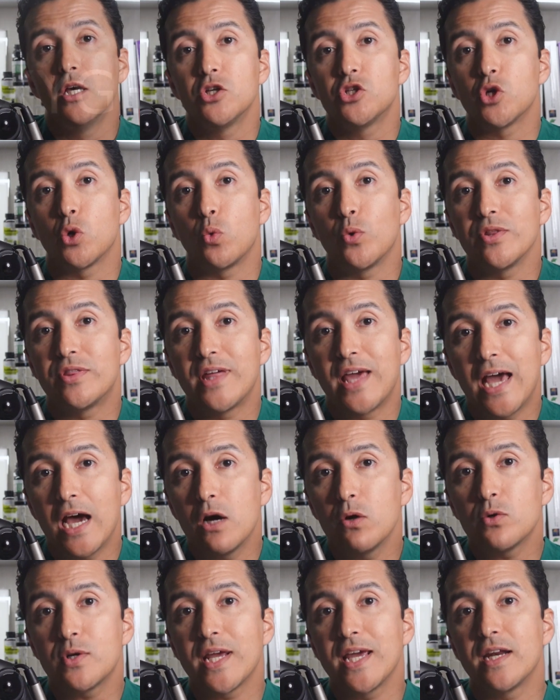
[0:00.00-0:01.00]
So
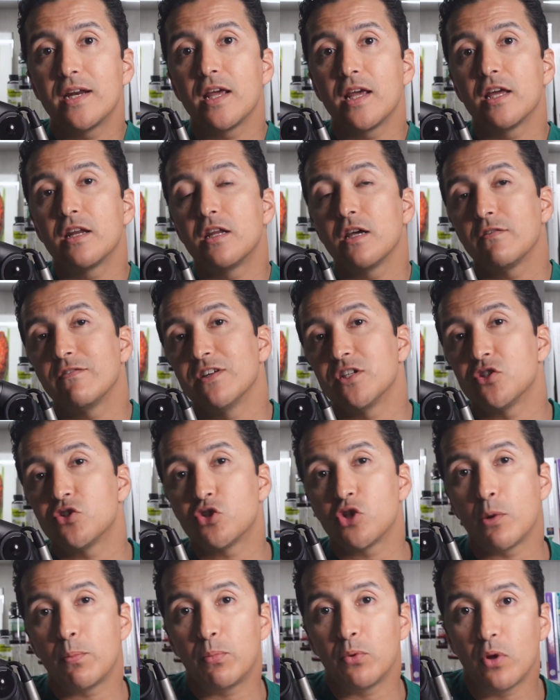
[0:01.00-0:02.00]
without an adequate
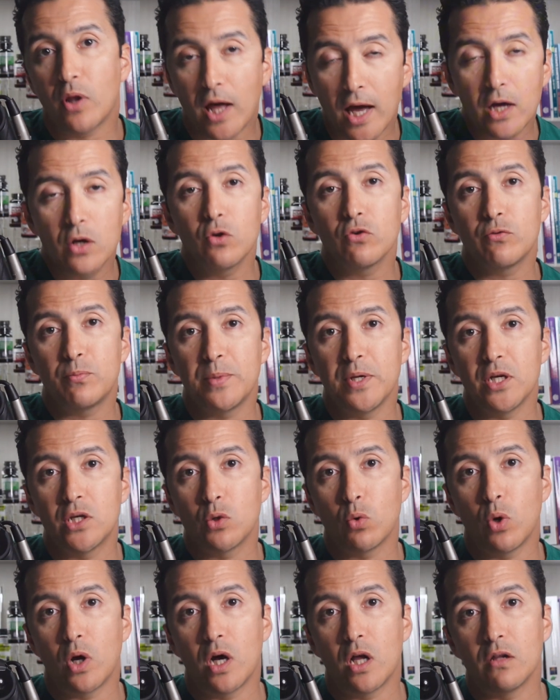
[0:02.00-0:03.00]
supply of B
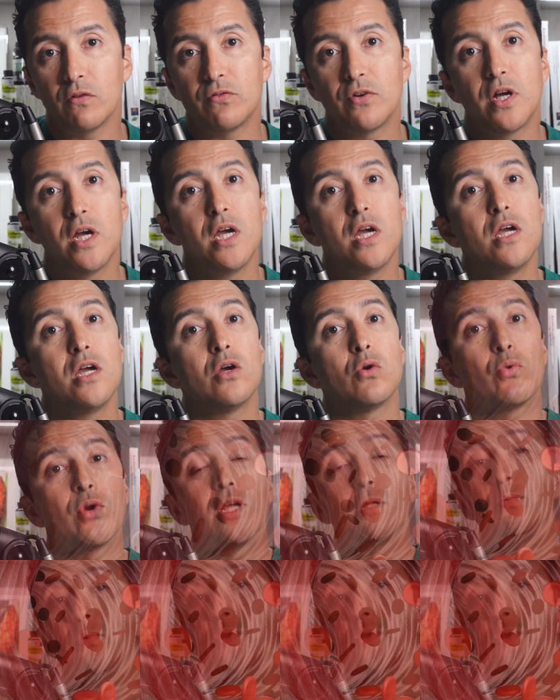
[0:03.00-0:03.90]
twelve, red